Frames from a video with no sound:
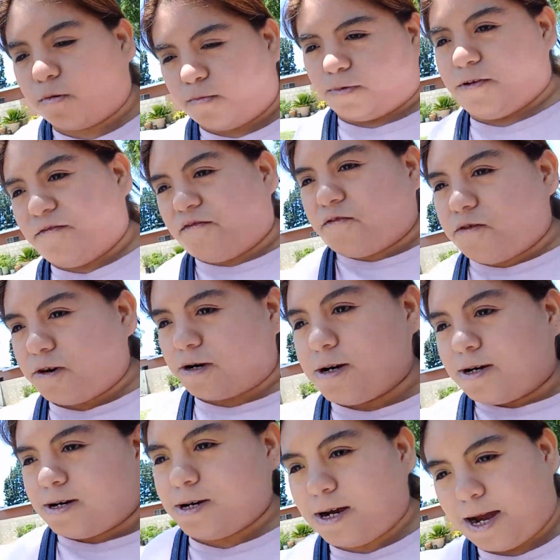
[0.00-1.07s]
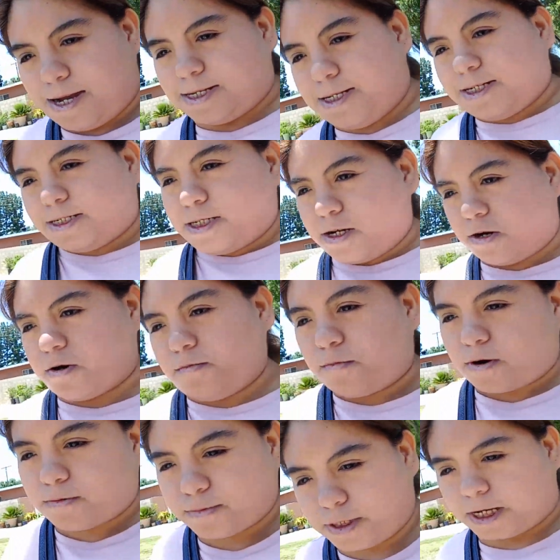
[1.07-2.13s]
before I texted her
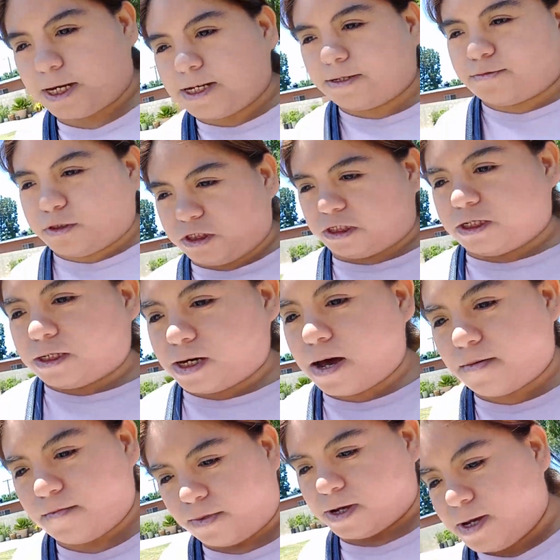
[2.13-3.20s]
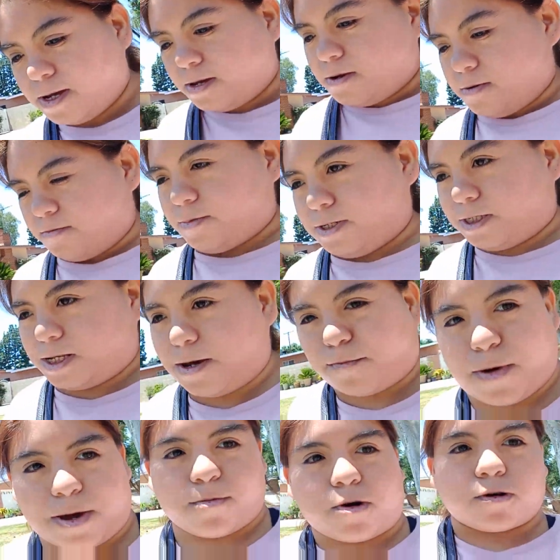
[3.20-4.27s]
mom saying if she could come. Because like
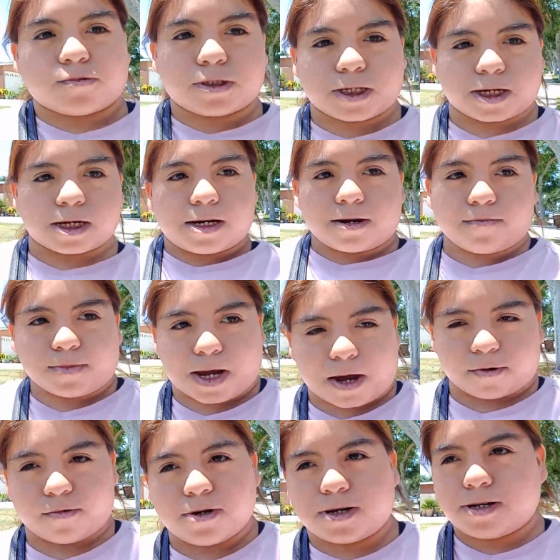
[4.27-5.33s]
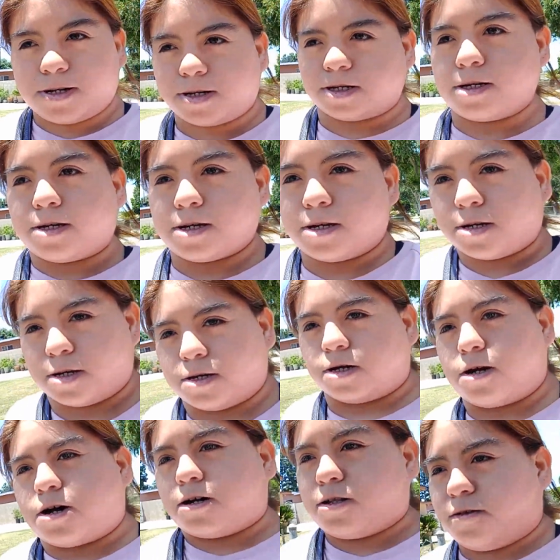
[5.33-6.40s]
my mom's gonna come down
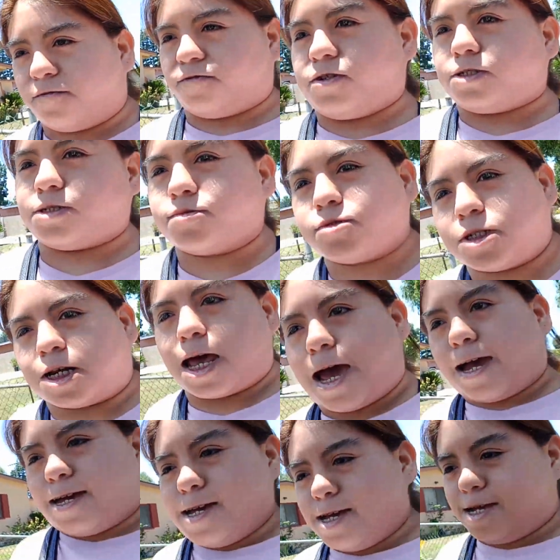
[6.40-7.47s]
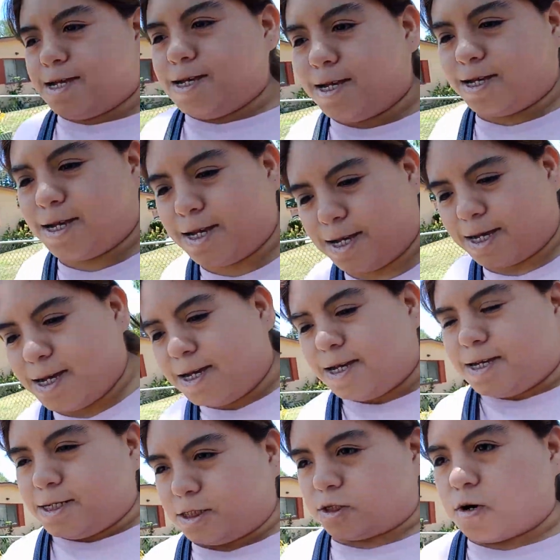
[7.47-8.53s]
on the 1st of July.
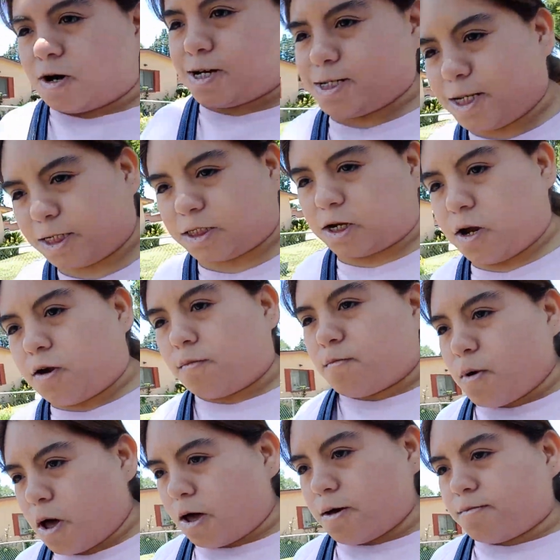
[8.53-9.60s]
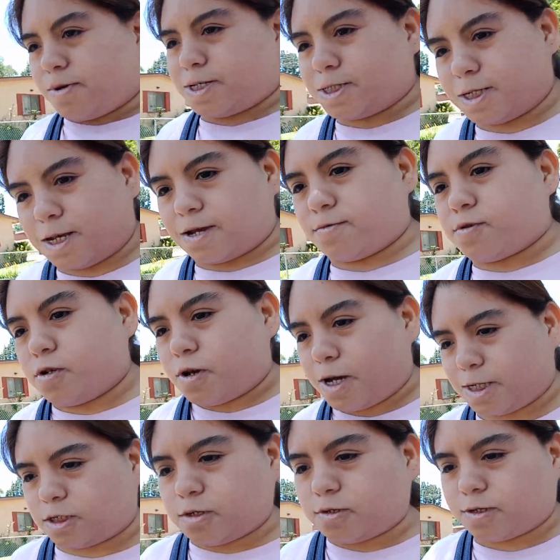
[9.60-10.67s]
So I texted her mom and stuff. You know,
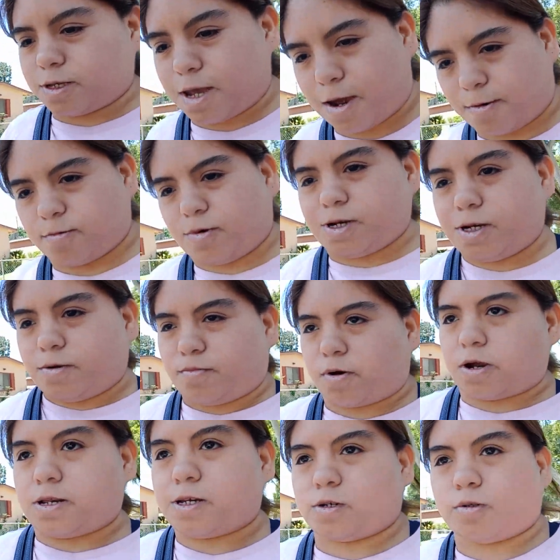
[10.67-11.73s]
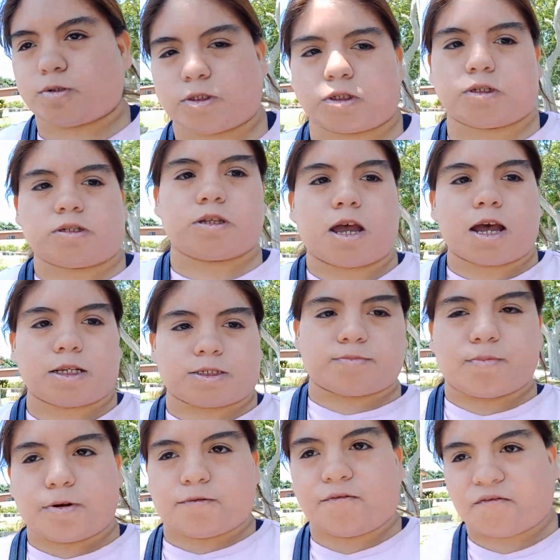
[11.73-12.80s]
I told her that we could probably go to Knott's
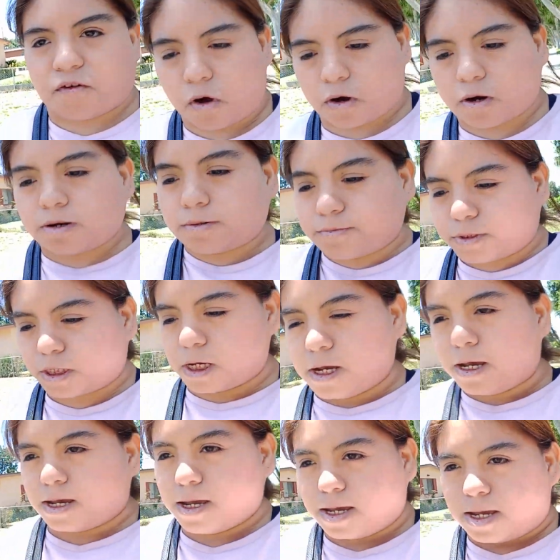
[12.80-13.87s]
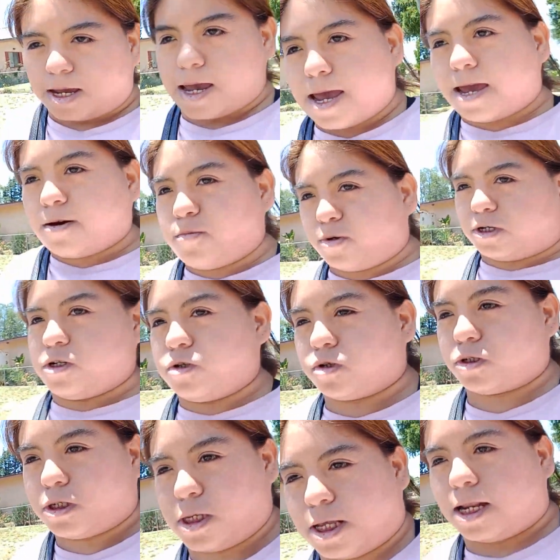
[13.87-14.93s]
Berry Farms. And we could go
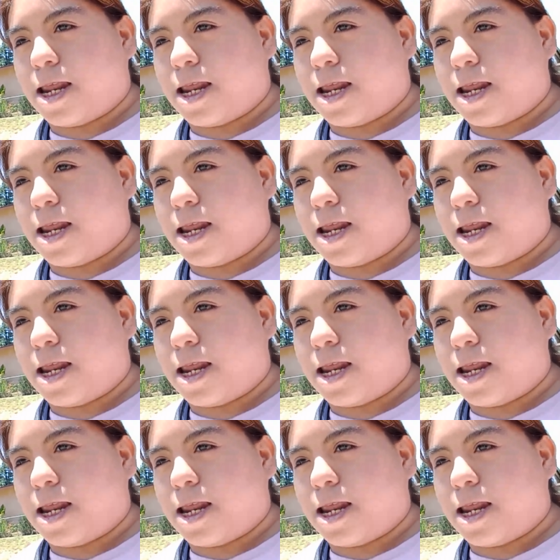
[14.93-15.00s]
to the